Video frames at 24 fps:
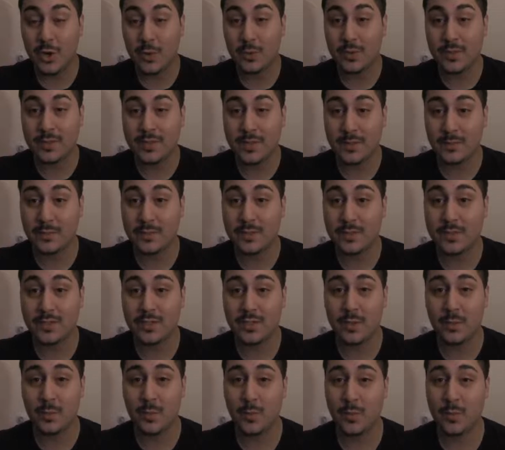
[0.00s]
what's up, ladies and
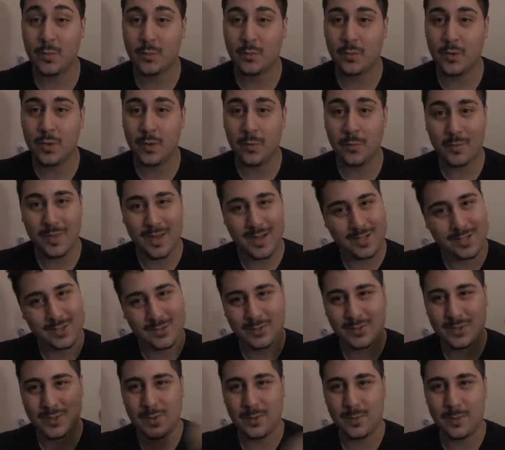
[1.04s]
gentlemen? Welcome back to
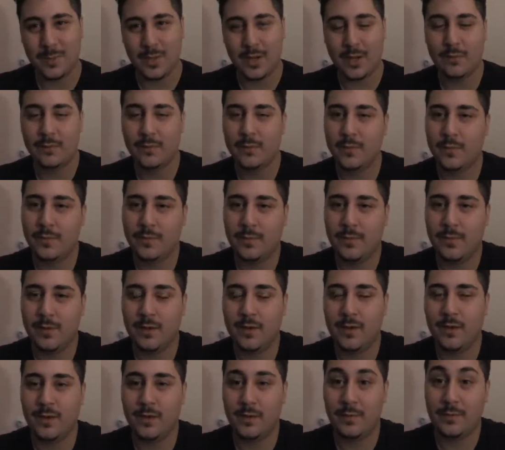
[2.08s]
another Battlefield
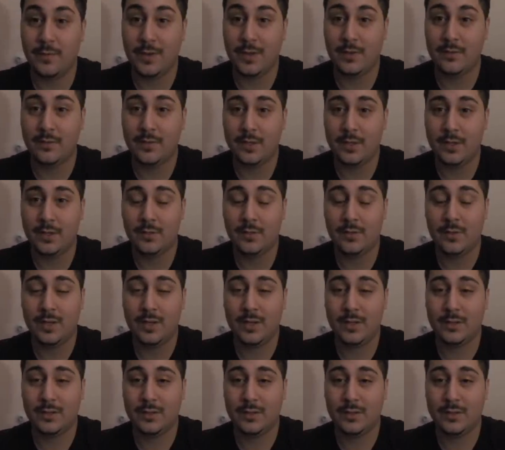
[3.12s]
5 video,
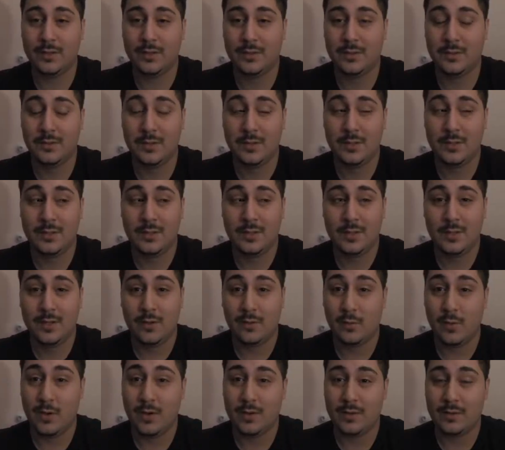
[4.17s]
and
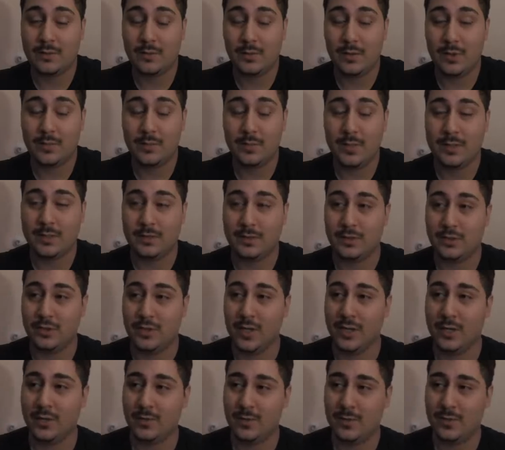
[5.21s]
welcome back to the
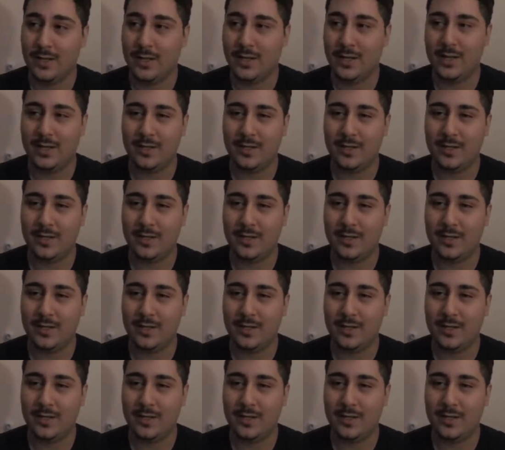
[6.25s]
channel. I